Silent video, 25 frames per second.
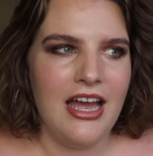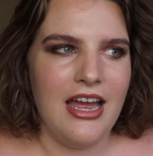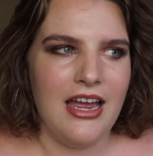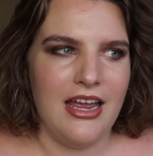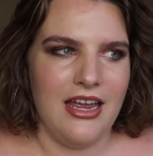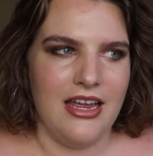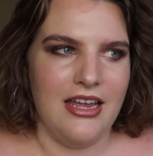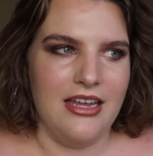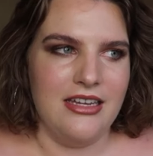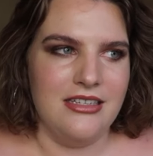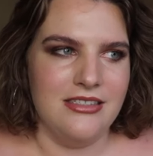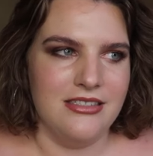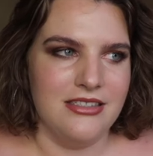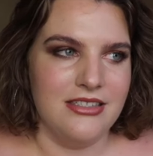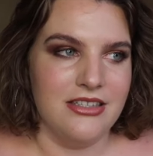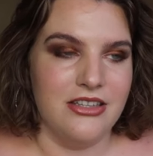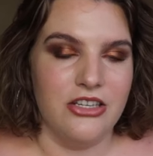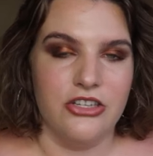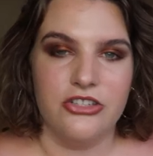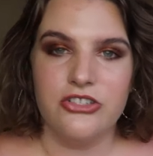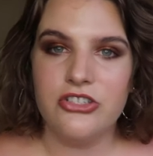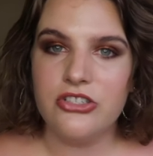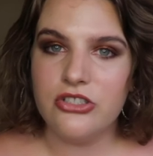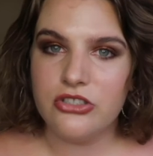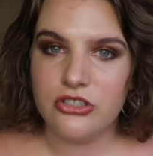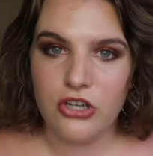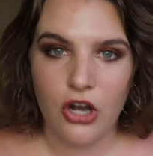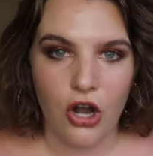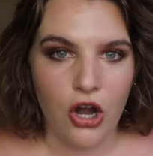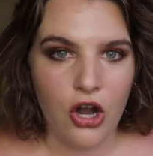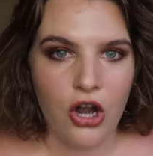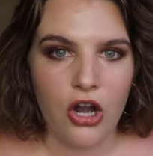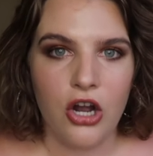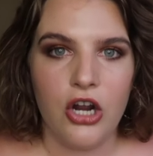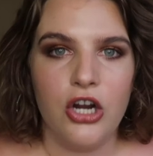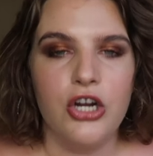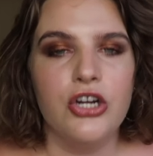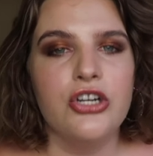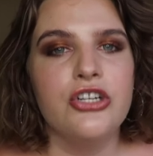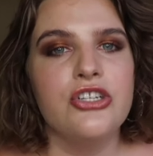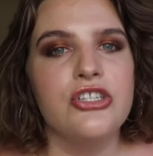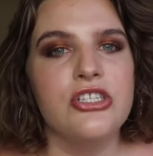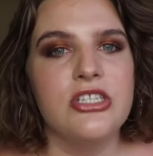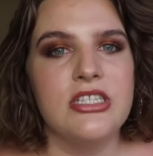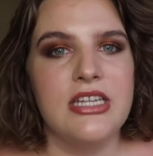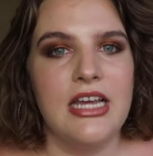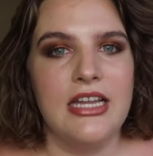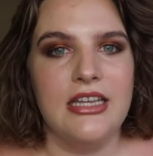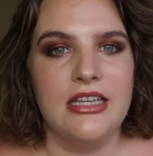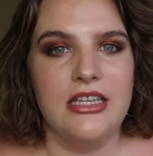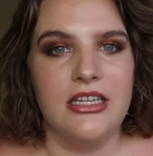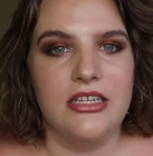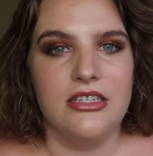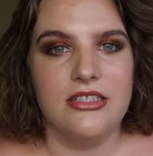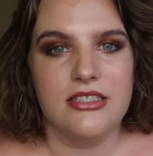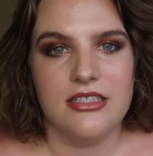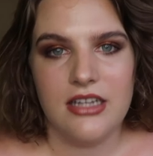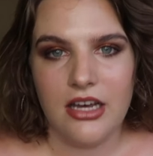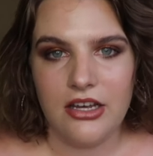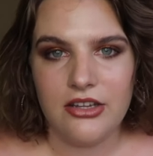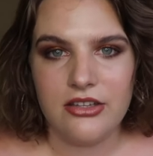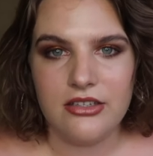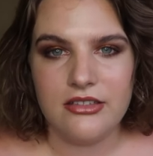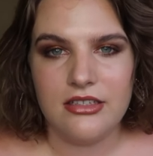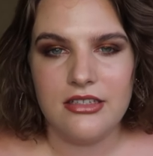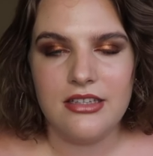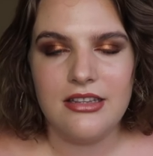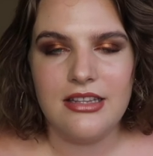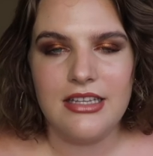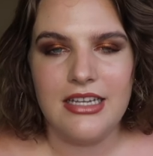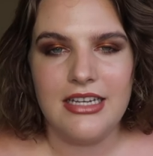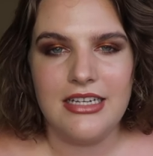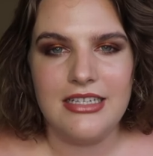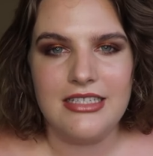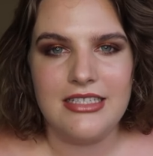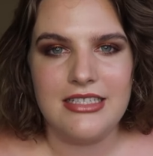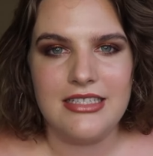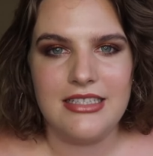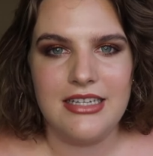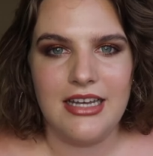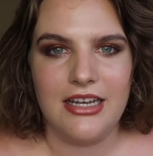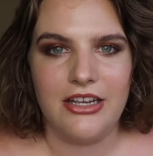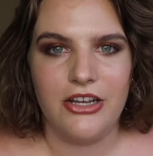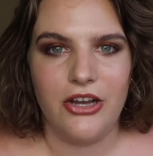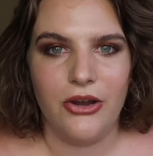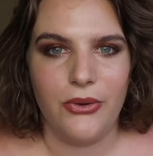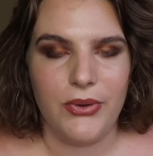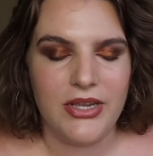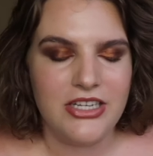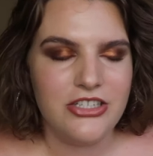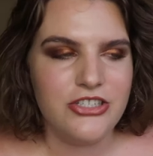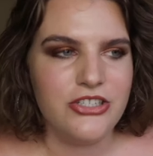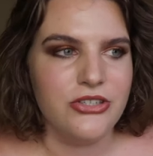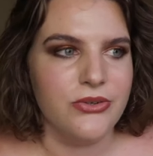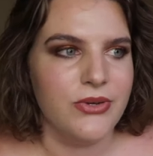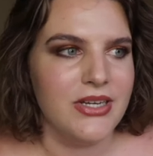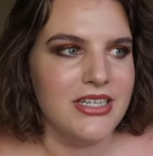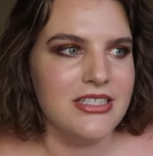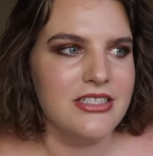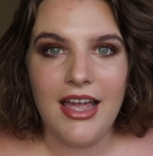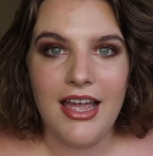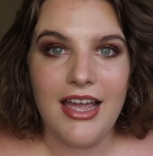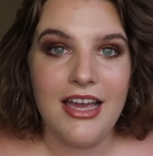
And there's scars and there's other things that go into it.